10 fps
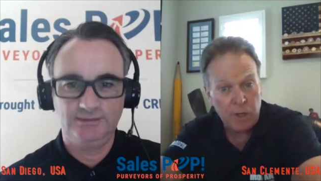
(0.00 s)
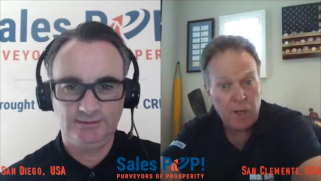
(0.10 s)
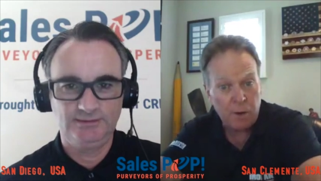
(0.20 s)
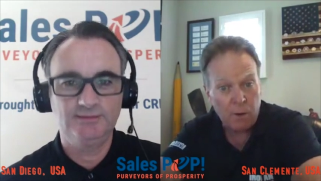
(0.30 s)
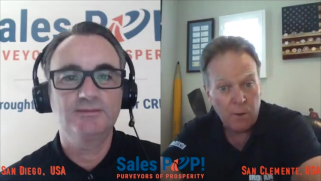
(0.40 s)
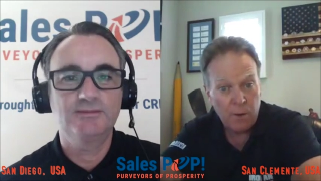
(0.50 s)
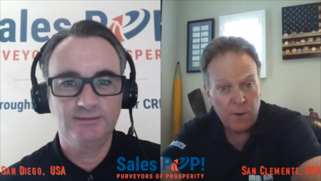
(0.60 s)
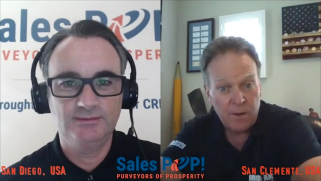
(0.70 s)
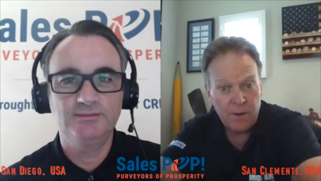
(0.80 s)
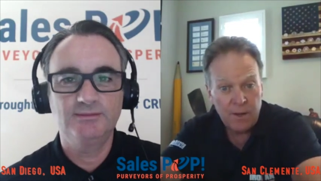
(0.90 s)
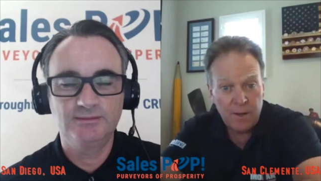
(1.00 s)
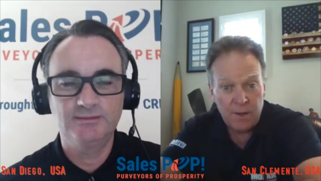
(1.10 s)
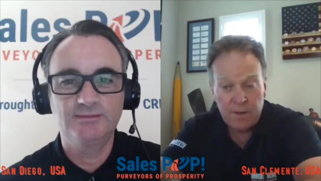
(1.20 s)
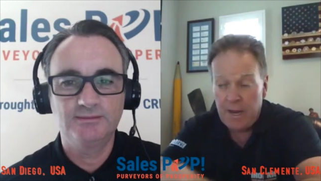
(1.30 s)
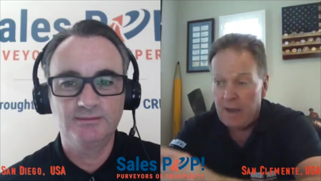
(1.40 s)
Speaker 1: after year. Mm-hmm.
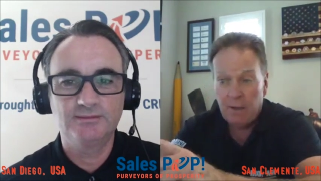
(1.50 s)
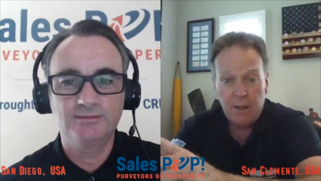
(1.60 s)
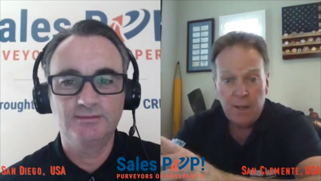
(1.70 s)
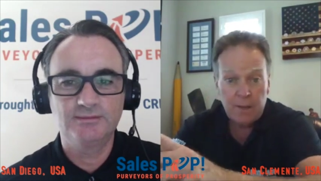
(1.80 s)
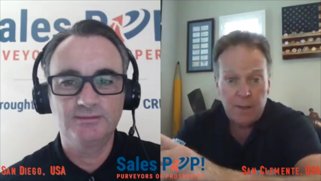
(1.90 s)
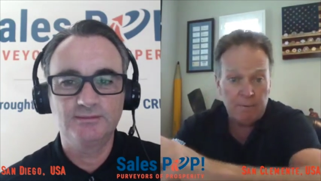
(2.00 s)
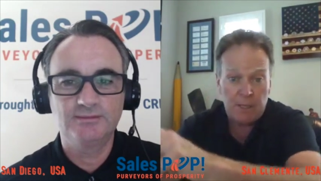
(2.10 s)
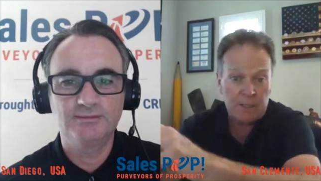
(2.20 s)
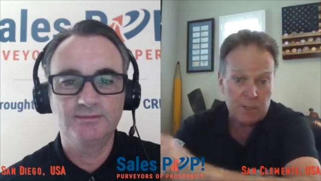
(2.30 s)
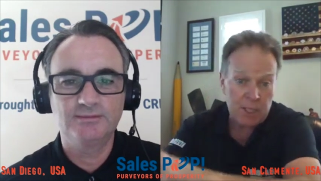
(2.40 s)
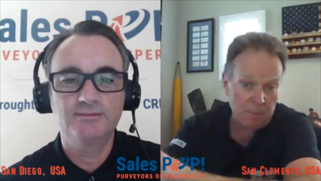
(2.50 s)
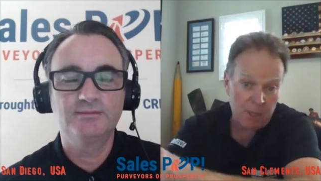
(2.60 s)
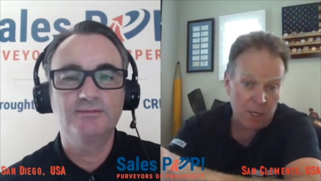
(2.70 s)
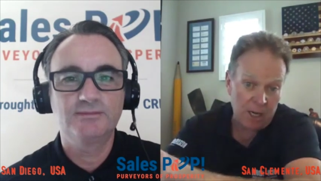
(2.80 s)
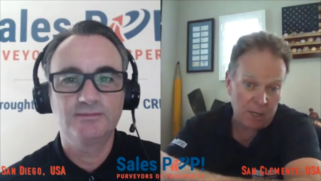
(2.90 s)
Now, they've got the
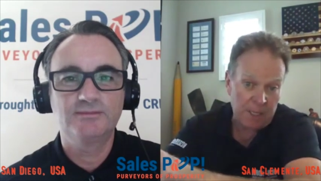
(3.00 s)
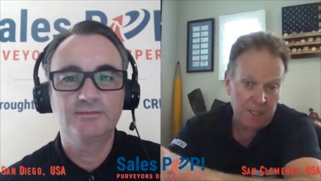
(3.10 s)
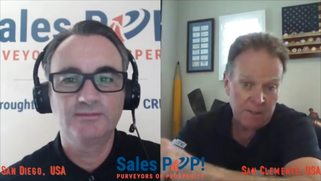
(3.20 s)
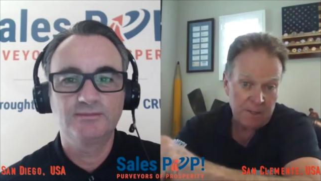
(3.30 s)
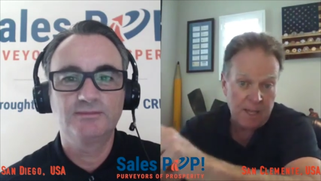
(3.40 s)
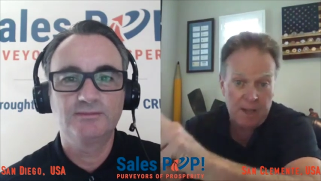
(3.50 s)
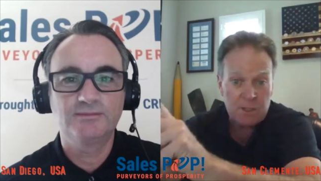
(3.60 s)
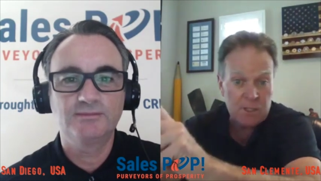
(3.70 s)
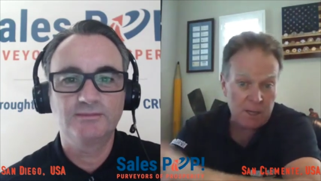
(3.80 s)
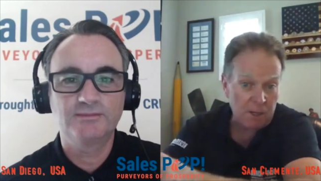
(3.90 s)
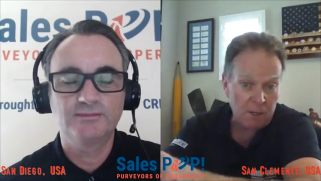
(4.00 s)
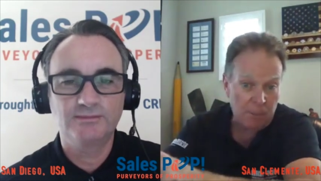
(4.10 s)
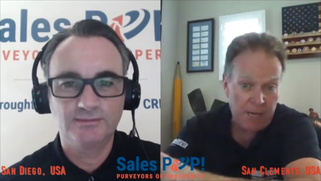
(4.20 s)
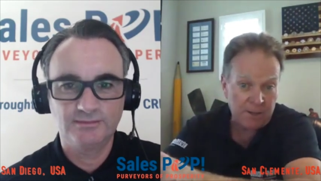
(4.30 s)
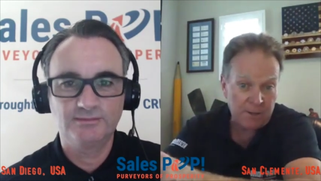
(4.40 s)
same economy. They have the same
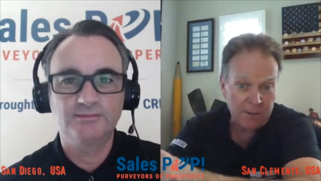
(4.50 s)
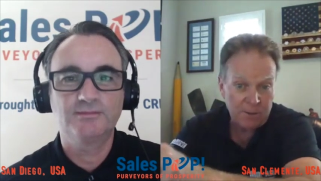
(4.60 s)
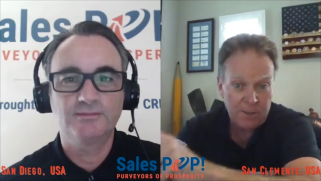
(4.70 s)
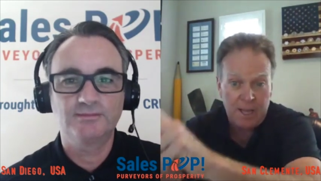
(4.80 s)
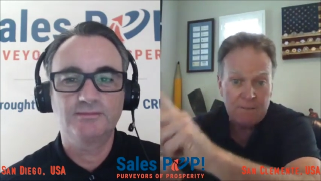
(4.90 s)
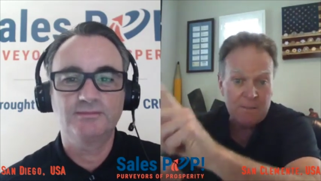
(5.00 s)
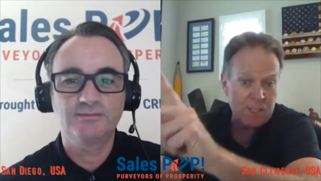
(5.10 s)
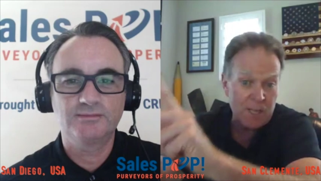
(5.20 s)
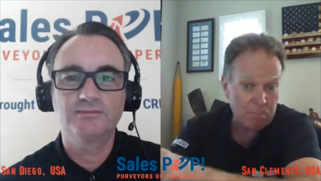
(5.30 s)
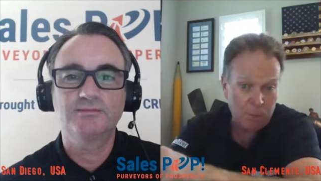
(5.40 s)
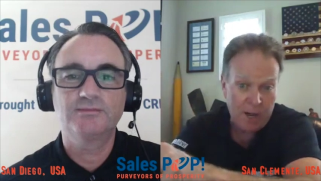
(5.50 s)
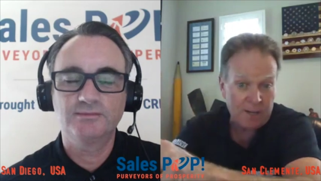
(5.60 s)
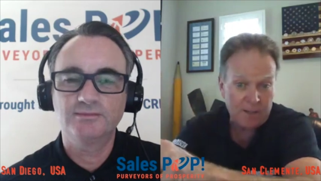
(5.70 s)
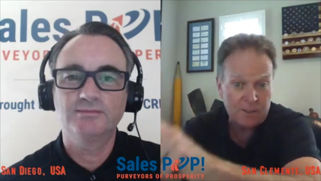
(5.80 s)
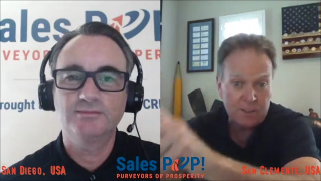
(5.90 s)
competitor. They have the same
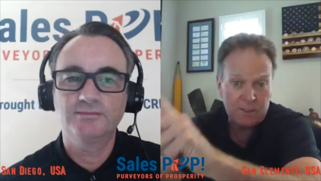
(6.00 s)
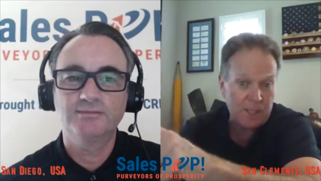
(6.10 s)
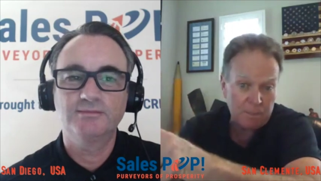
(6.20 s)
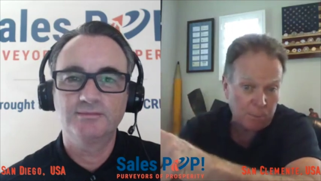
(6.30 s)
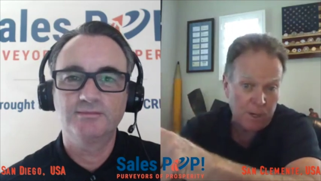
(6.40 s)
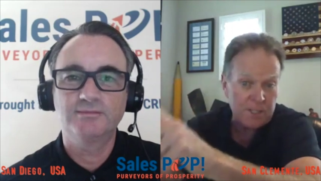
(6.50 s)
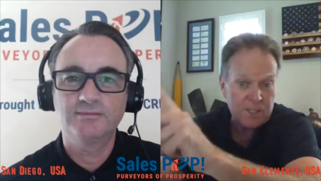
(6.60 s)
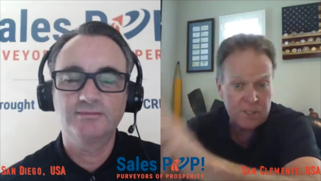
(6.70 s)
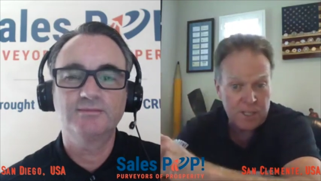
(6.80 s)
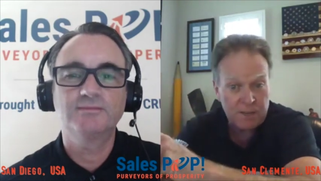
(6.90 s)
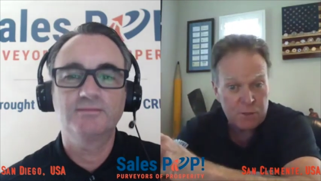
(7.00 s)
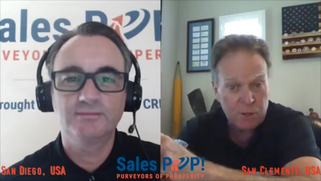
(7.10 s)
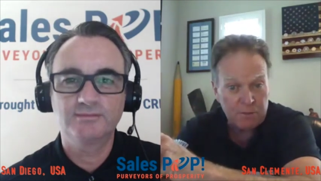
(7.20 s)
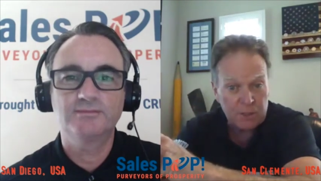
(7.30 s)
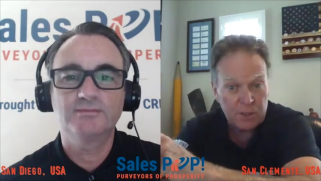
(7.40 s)
product, the same price, the same
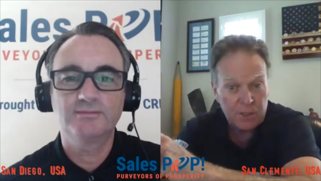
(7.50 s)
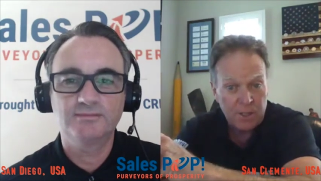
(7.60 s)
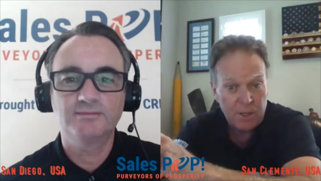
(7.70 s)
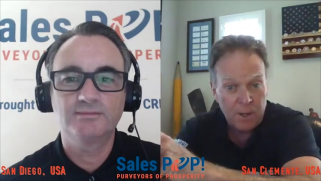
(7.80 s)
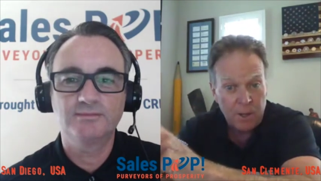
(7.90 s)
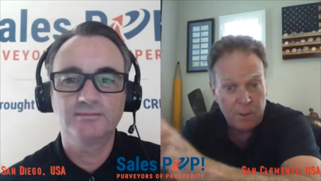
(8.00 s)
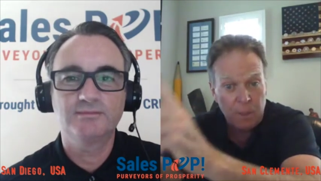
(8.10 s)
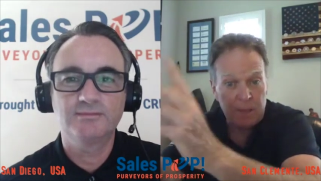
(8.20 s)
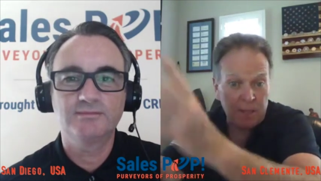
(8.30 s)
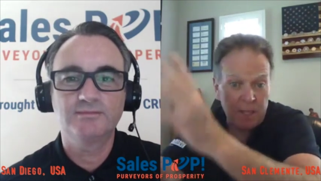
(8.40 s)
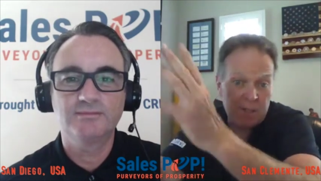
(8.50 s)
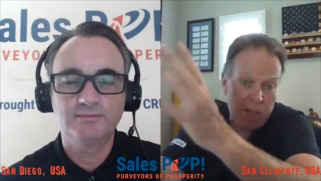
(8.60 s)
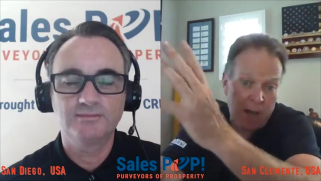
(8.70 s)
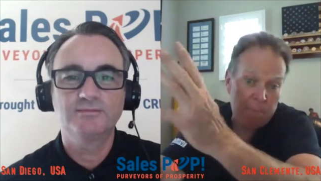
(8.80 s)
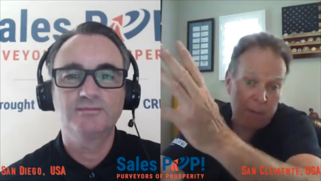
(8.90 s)
service. But
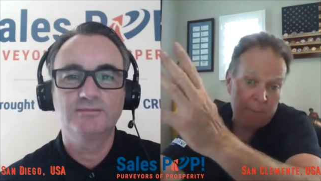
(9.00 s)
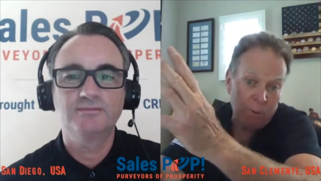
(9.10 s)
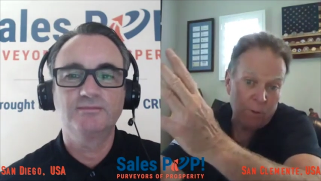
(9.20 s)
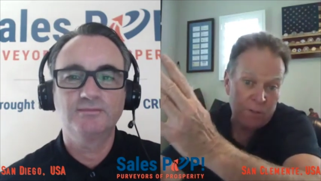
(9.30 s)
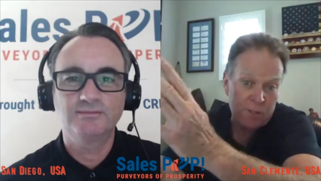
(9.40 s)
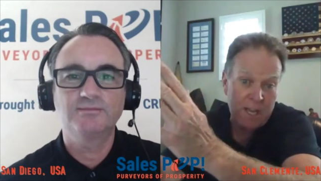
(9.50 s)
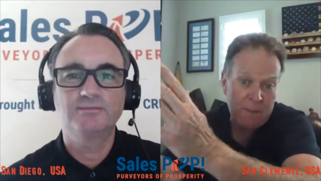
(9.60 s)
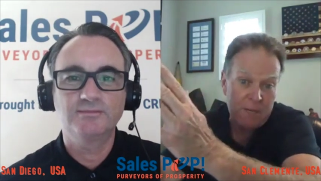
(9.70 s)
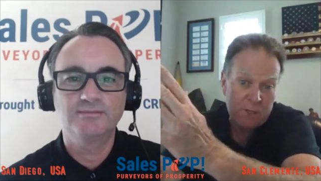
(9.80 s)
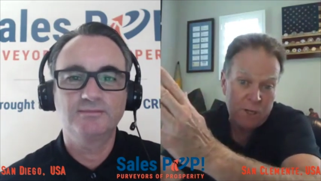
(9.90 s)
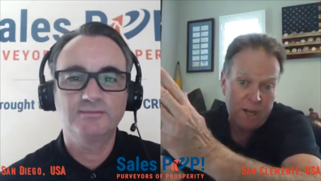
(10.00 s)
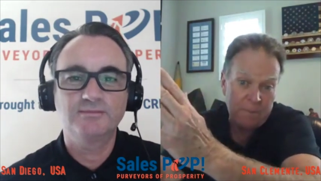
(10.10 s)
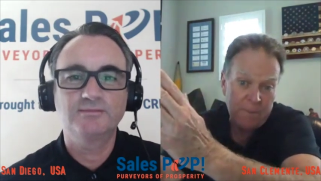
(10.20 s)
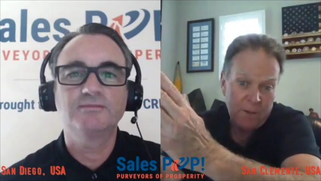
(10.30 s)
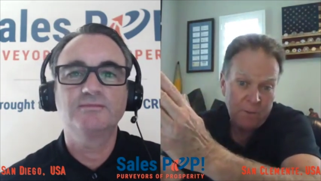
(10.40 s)
these top people are the same each
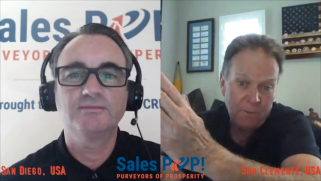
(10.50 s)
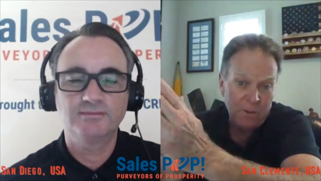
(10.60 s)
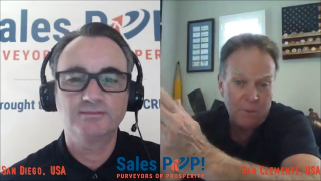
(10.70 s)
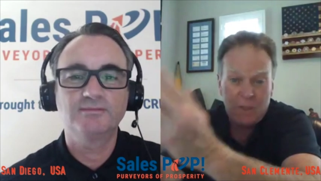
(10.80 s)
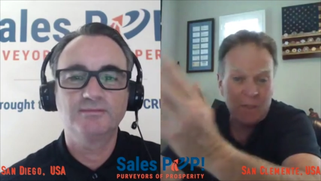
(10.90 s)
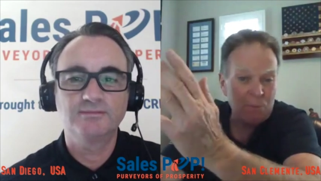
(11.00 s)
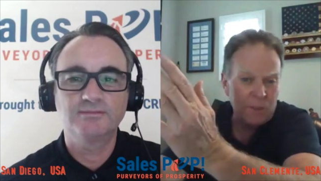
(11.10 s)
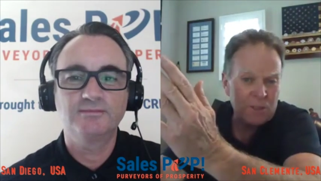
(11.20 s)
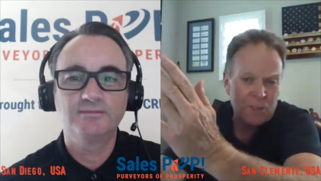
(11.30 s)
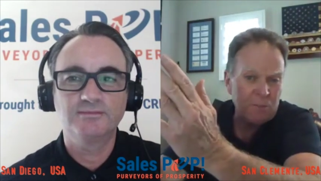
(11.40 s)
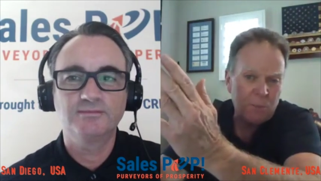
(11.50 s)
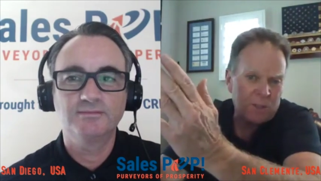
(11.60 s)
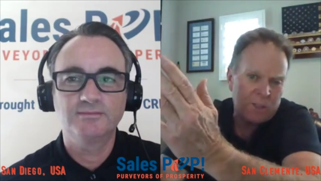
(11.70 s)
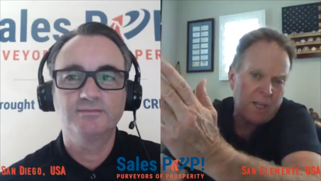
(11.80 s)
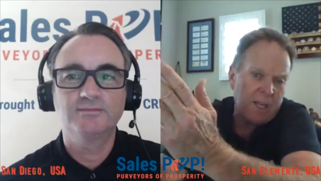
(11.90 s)
time. Well, then what, what's the,
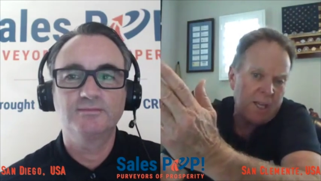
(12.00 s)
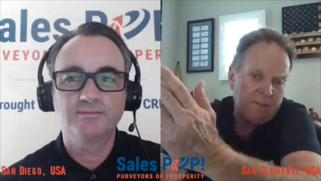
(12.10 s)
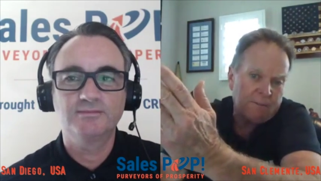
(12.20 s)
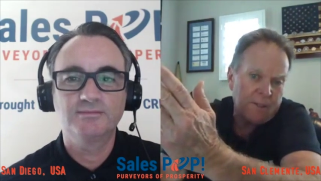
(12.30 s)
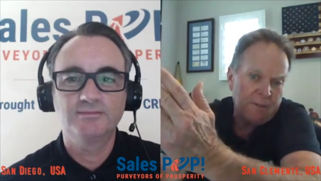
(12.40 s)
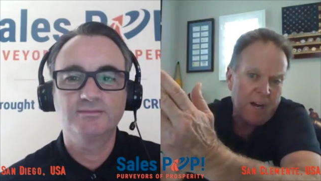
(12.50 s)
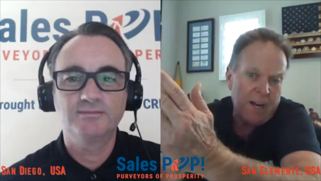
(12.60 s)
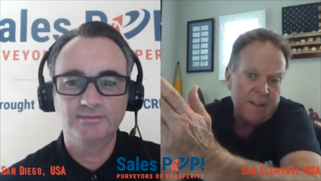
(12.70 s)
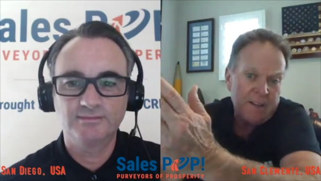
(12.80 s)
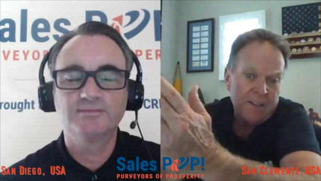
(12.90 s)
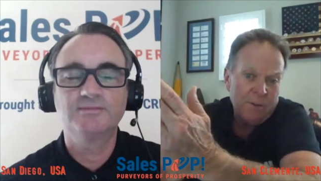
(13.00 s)
what's the gift, right?